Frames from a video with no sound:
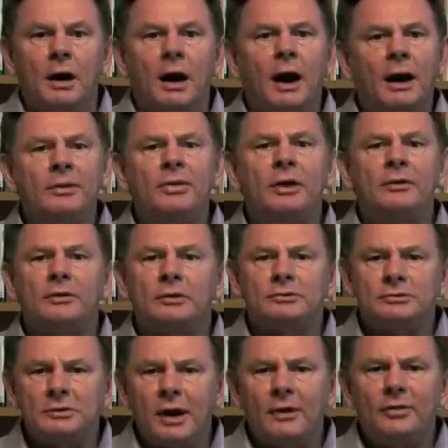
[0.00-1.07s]
I think
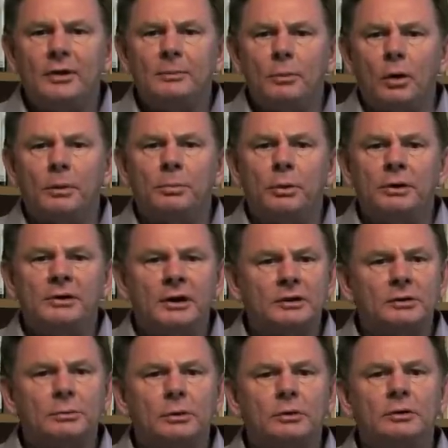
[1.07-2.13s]
there's nothing more
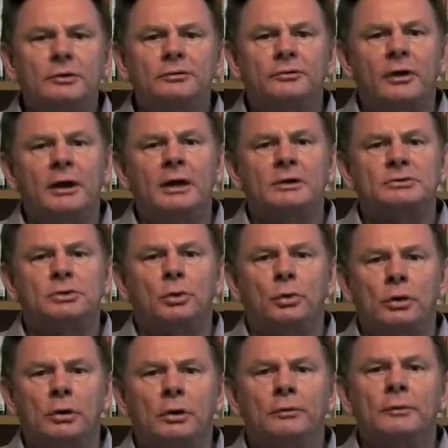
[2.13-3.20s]
predictable in the financial
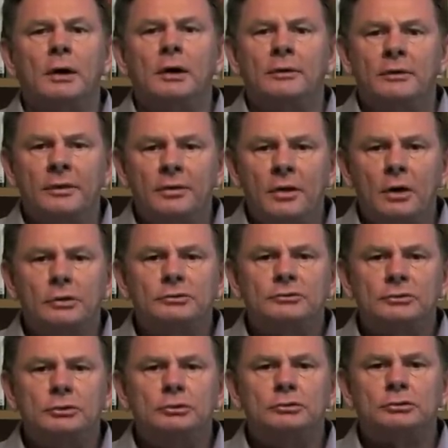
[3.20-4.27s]
world than those
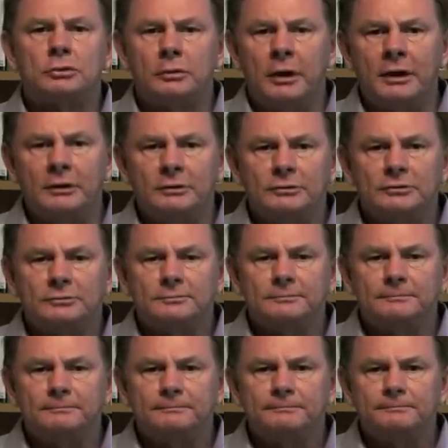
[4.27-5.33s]
2 trends.
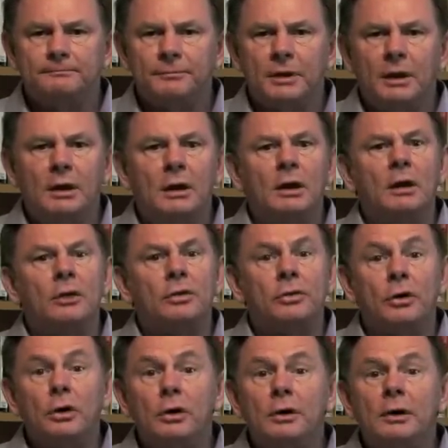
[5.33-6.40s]

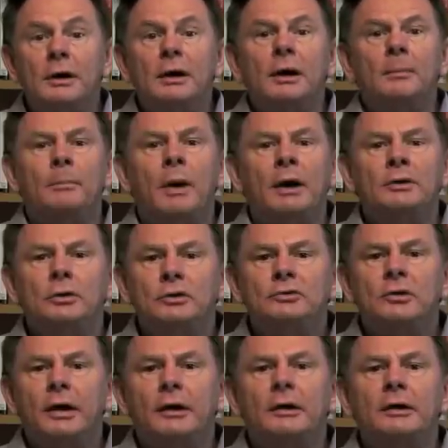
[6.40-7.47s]
Third, my
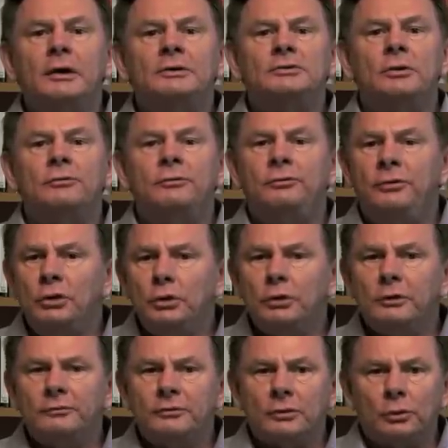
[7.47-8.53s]
newsletter is a
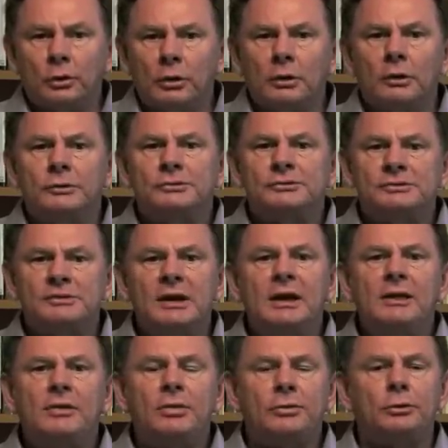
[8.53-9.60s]
view of the world
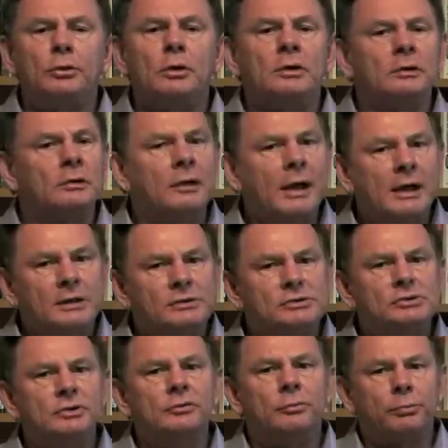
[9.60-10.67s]
seen through a
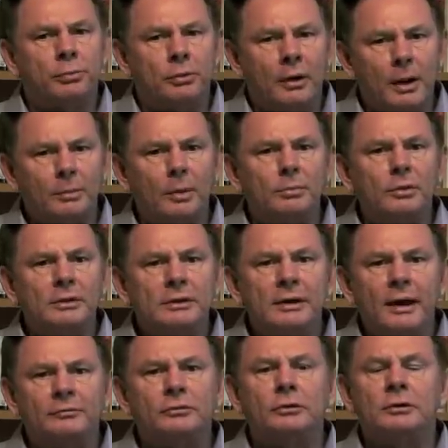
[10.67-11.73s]
lens you've probably
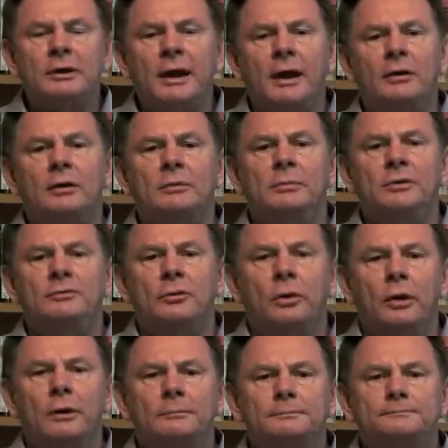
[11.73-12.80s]
never encountered
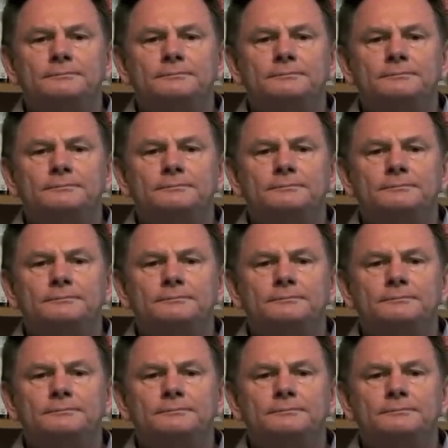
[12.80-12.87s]
before.